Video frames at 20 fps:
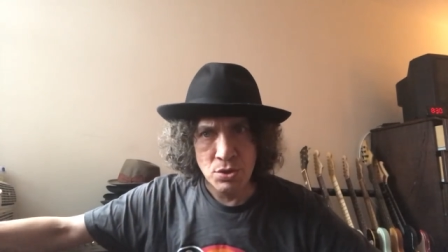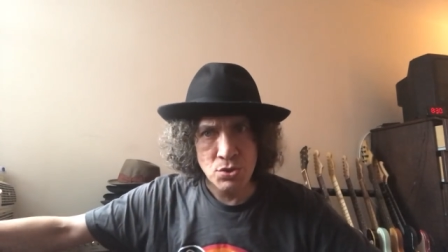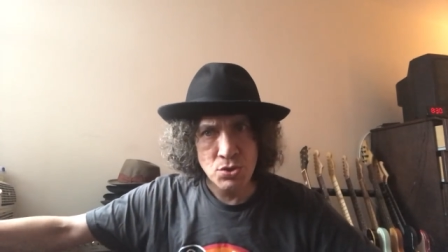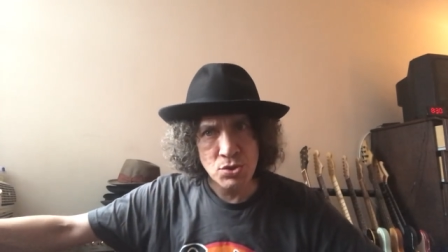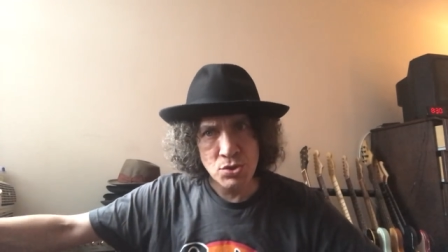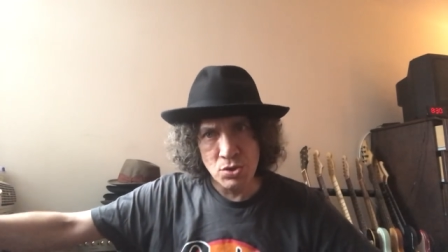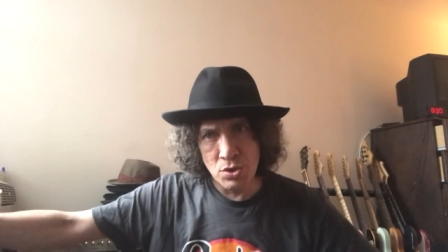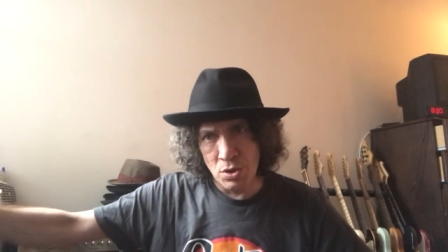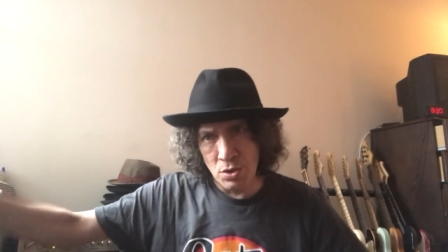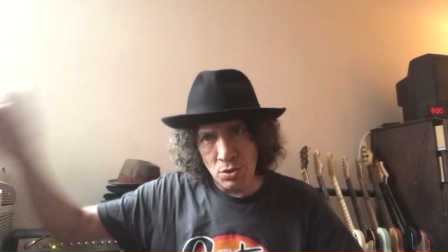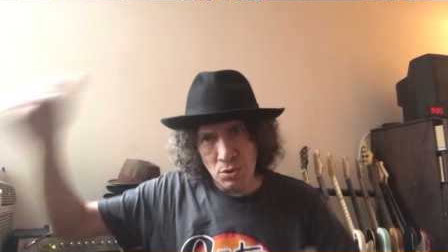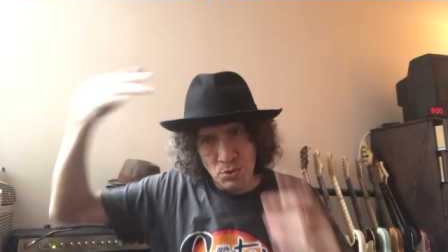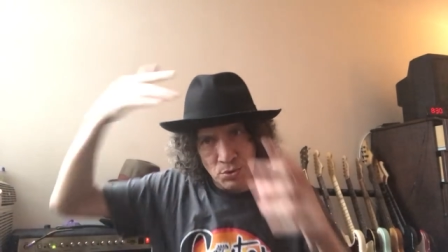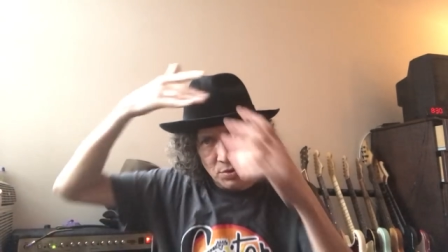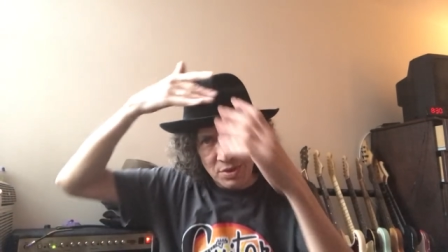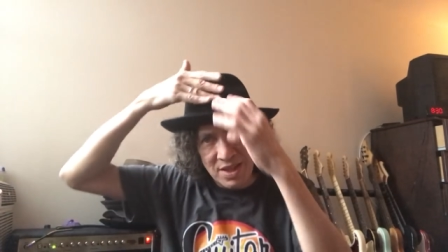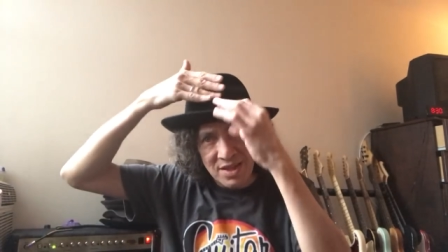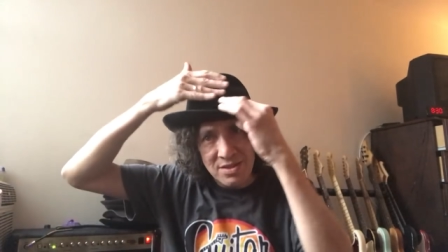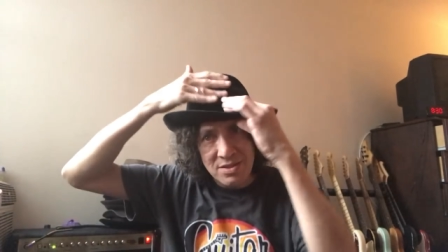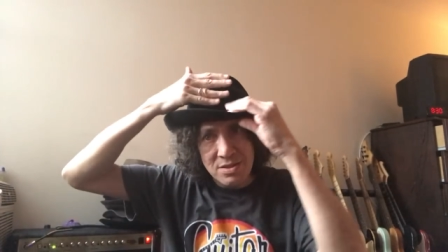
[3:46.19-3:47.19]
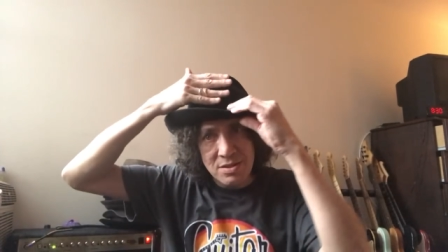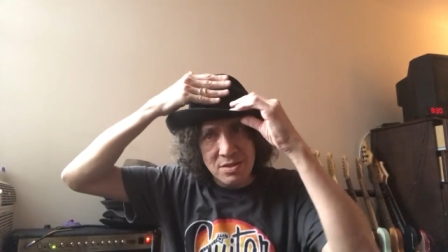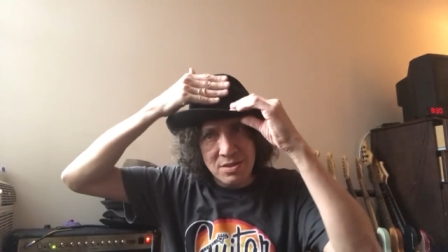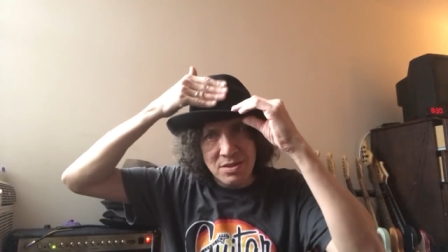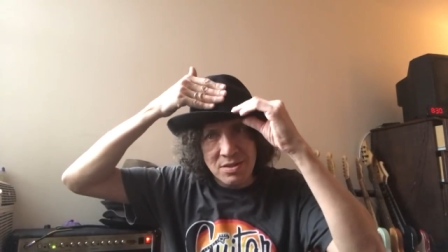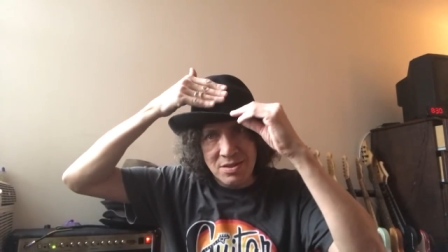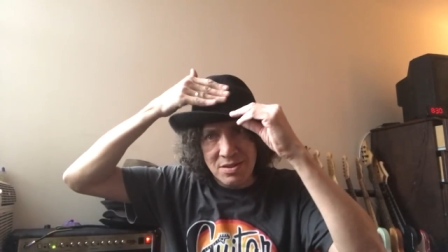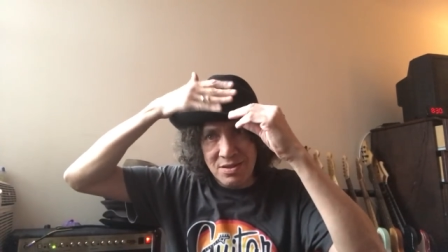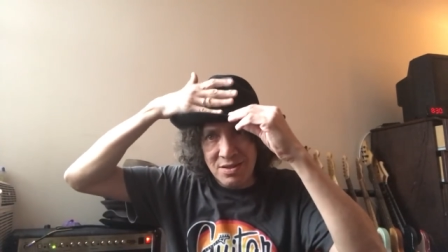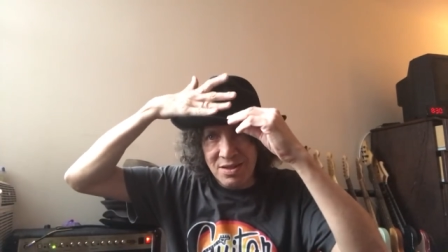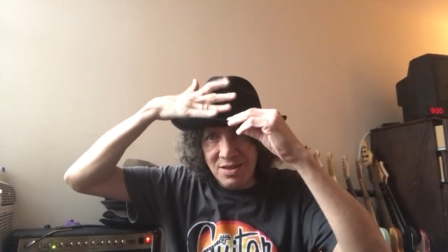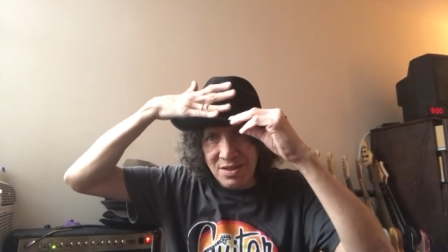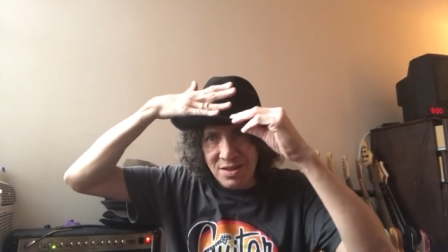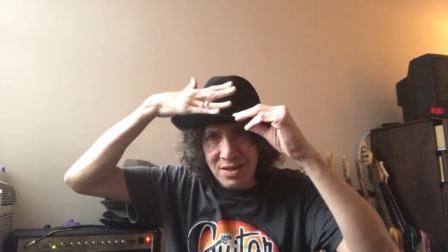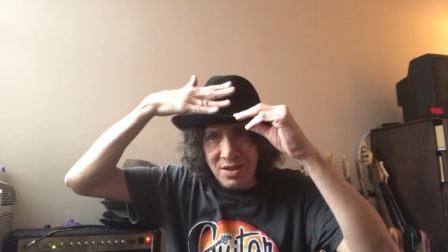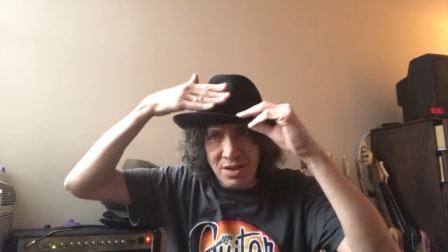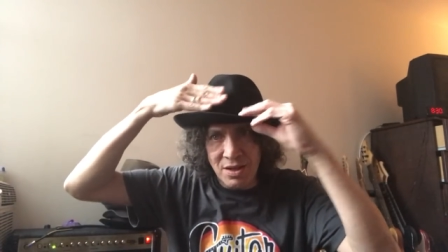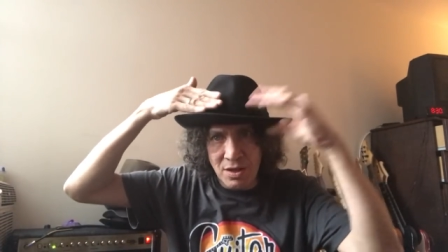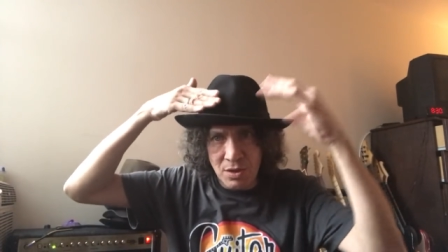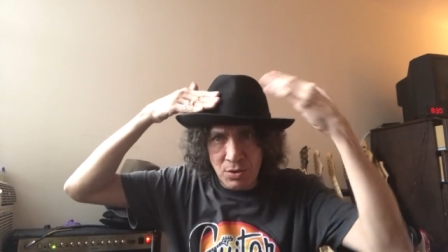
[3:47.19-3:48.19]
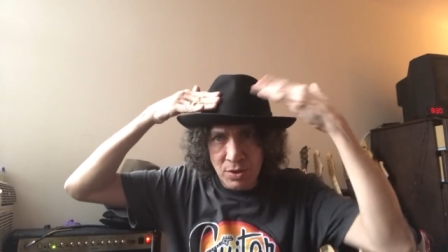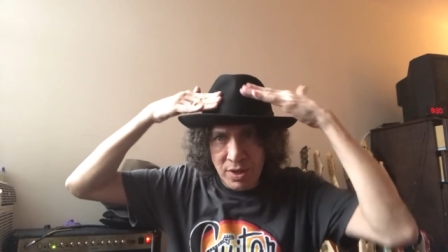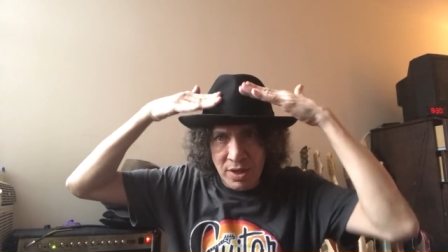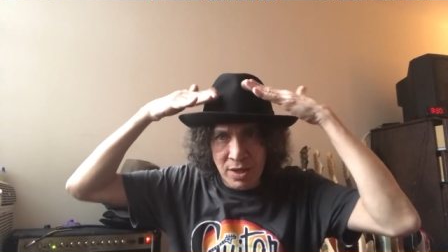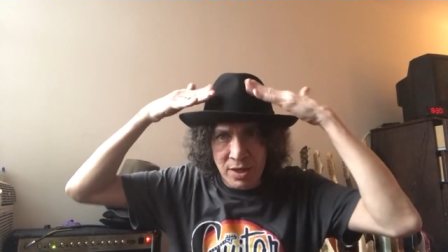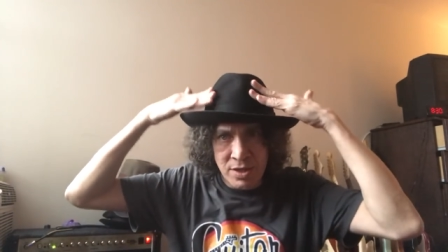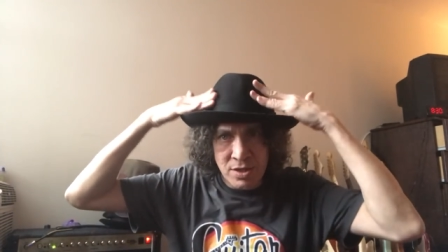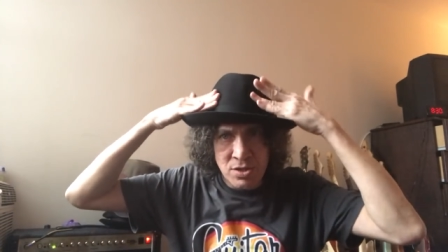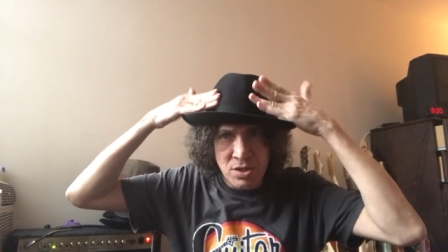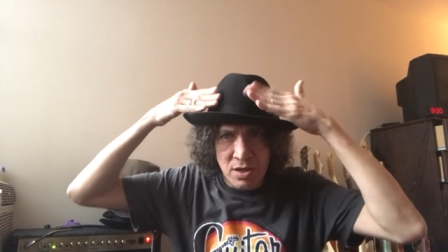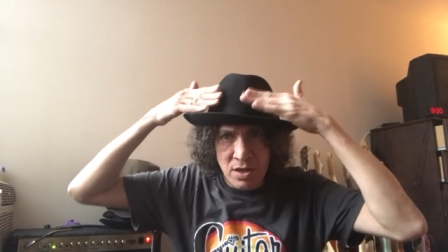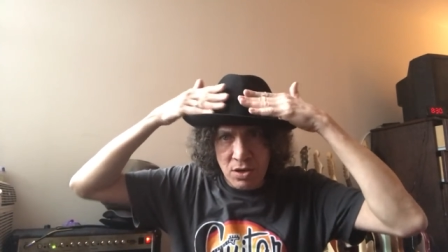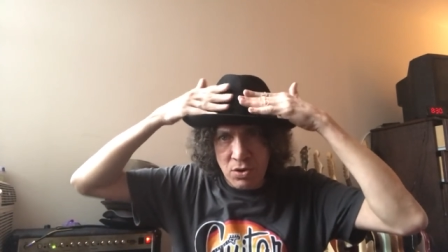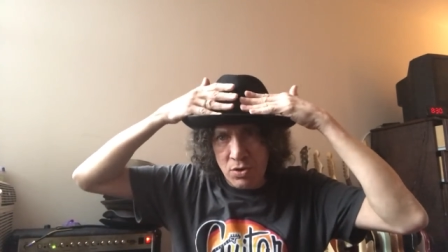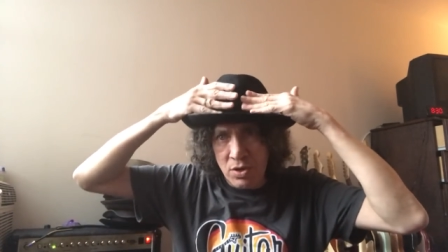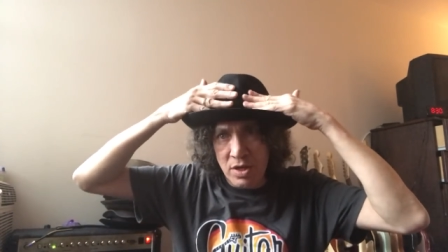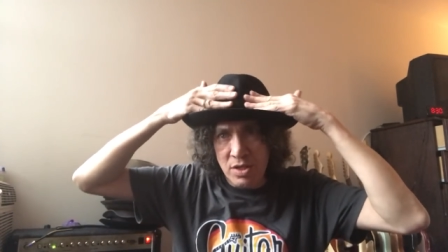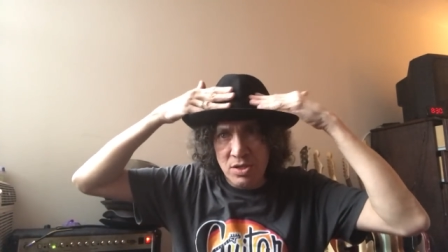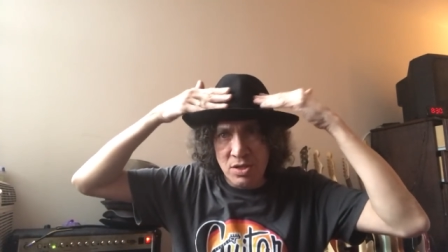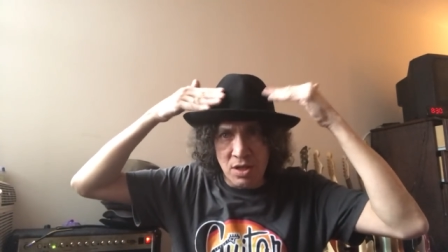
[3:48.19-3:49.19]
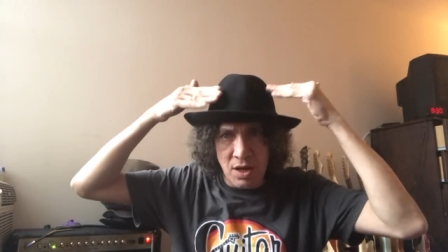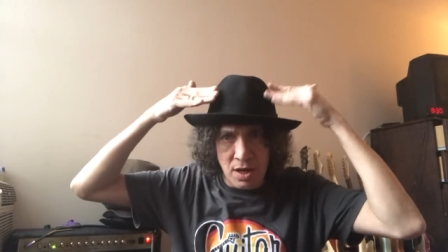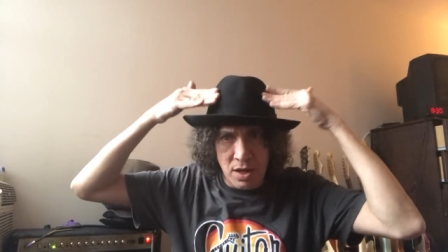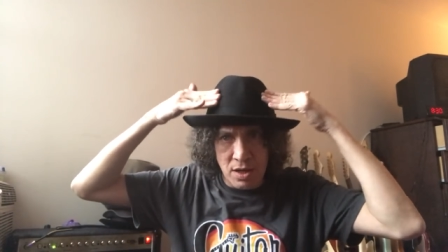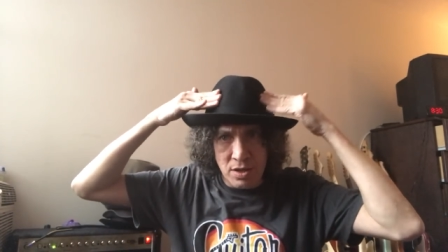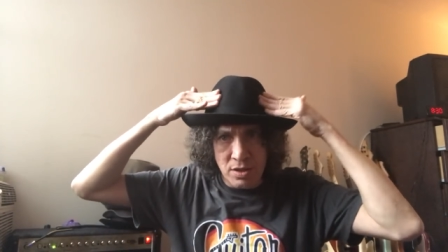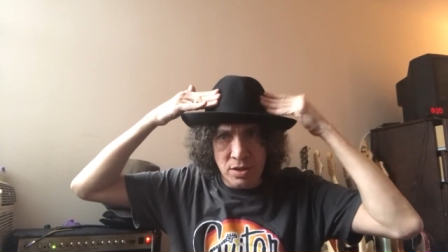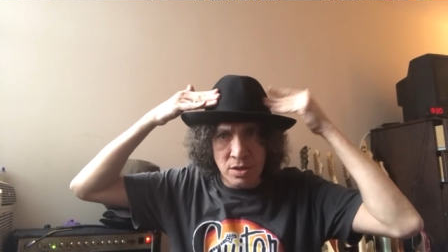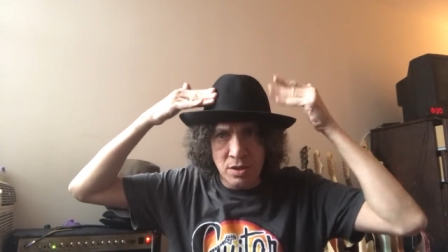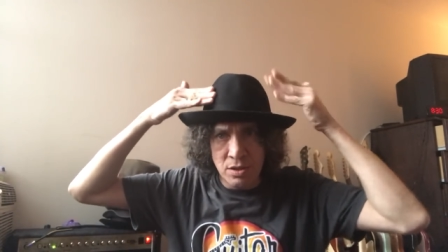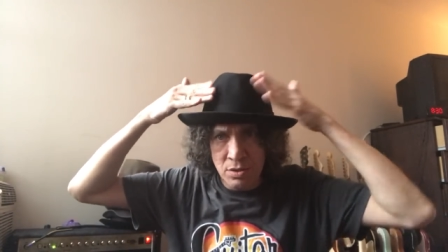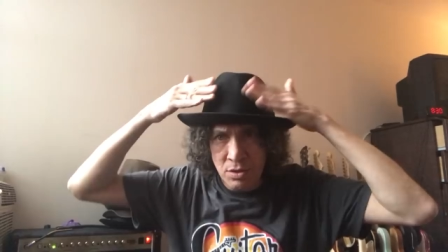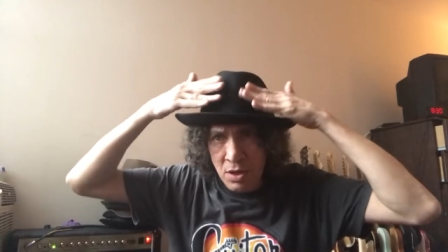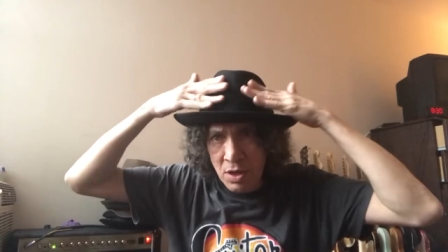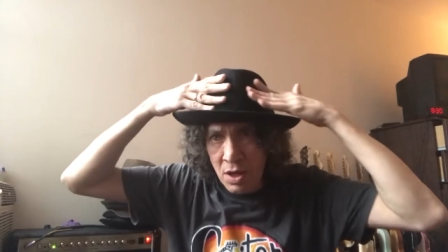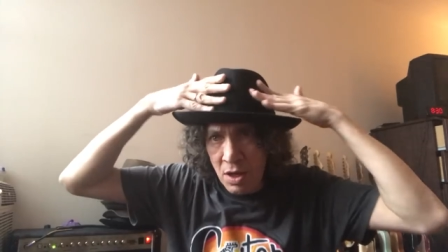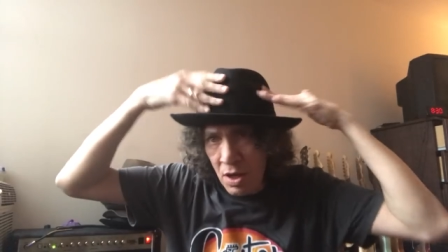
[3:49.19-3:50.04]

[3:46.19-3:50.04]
So that's, you know, it's there and it's not, you know.